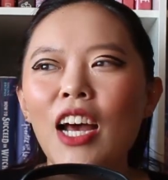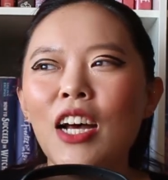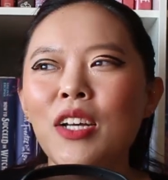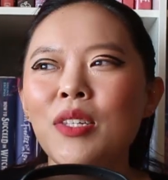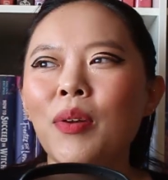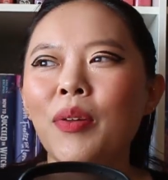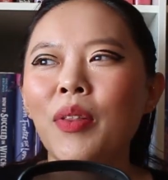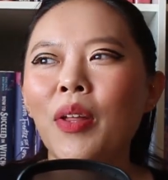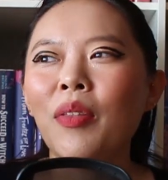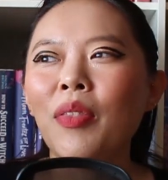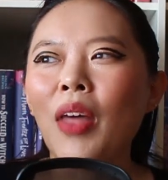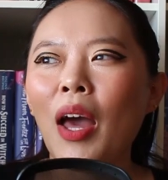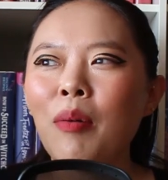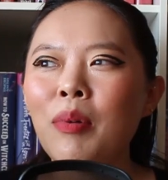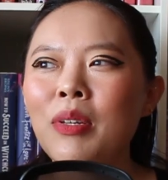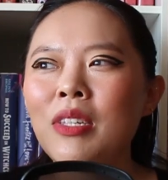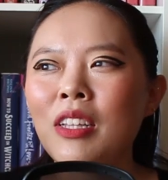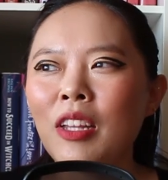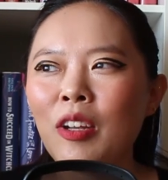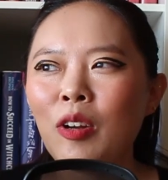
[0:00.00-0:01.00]
So I think that
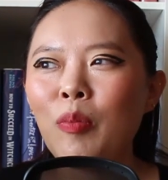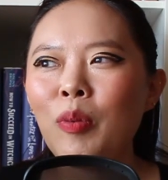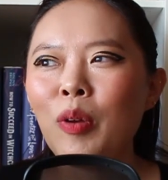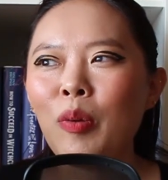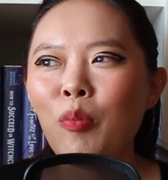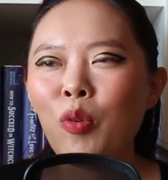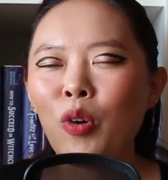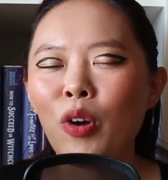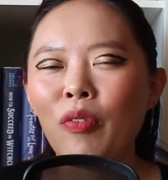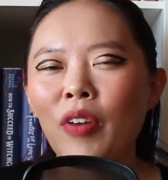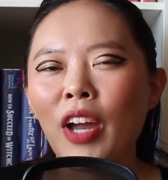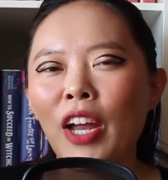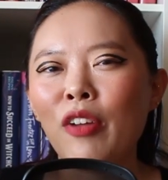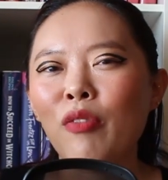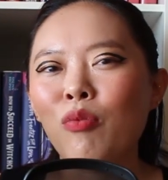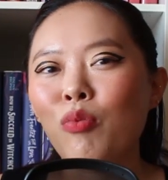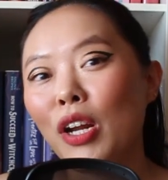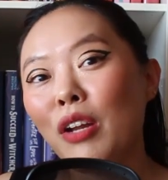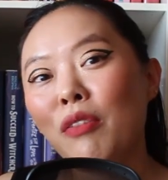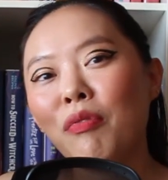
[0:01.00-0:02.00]
was a little bit more of kind
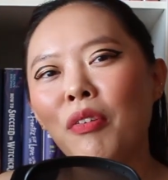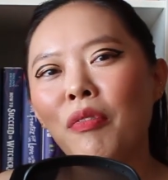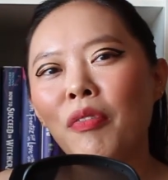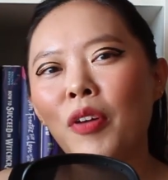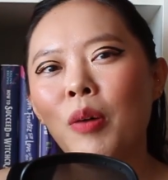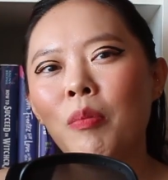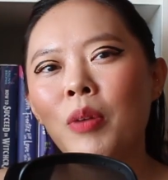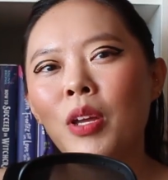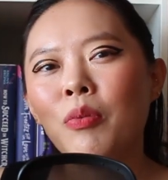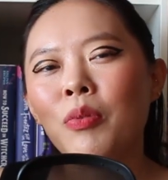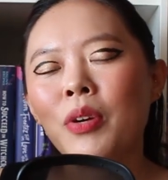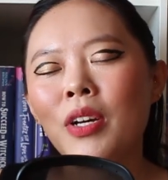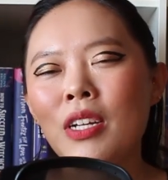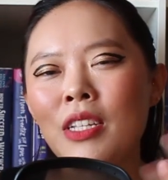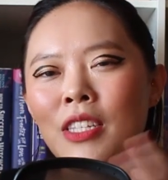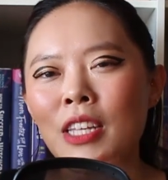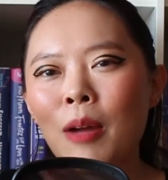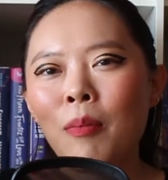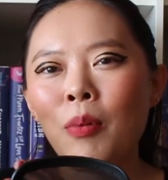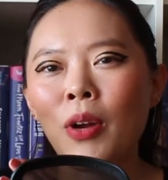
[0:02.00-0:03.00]
of wish fulfillment, whereas
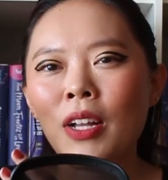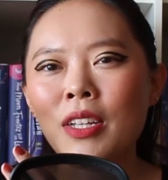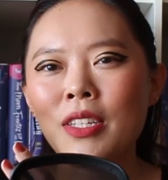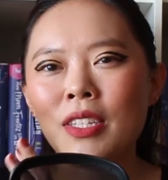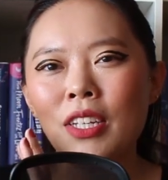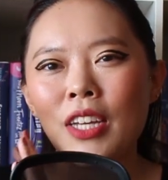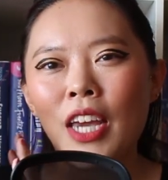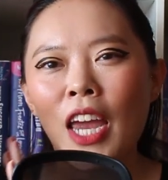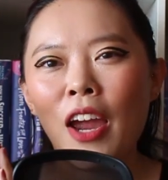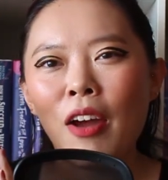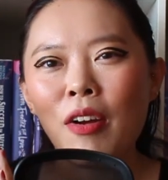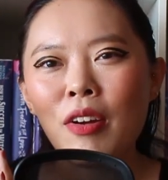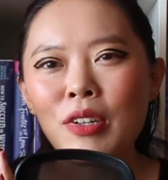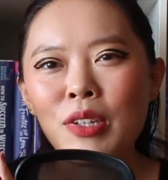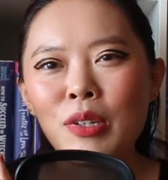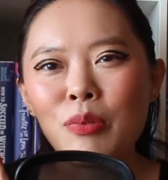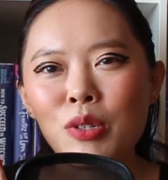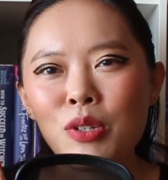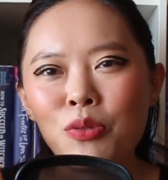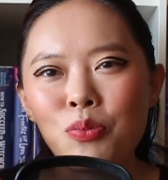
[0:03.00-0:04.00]
Sabriel as a
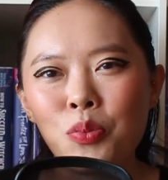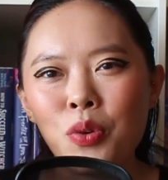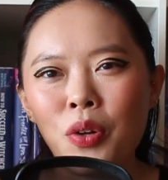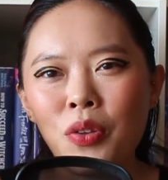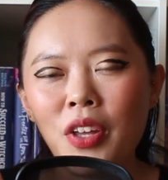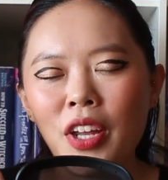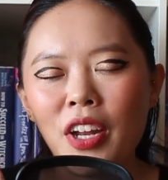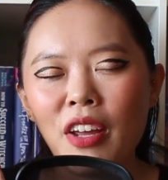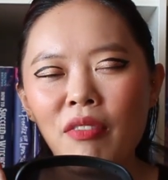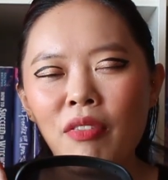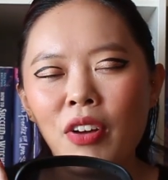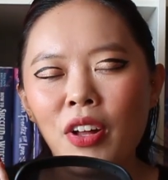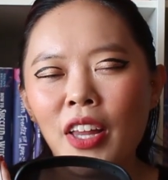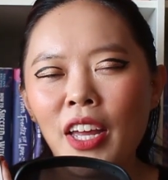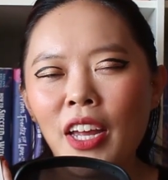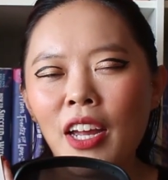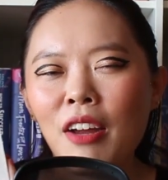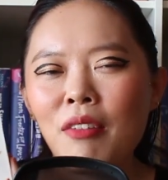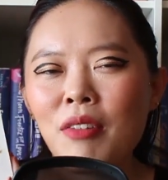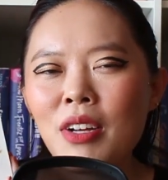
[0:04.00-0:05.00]
character was one that I felt
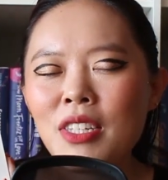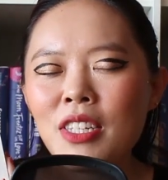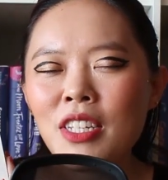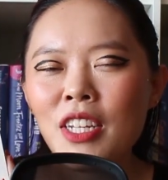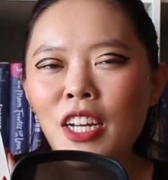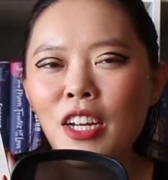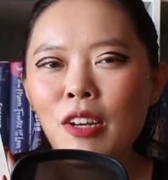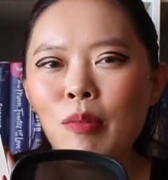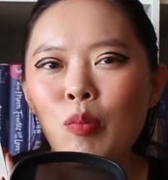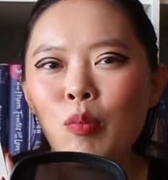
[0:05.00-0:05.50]
like I resonated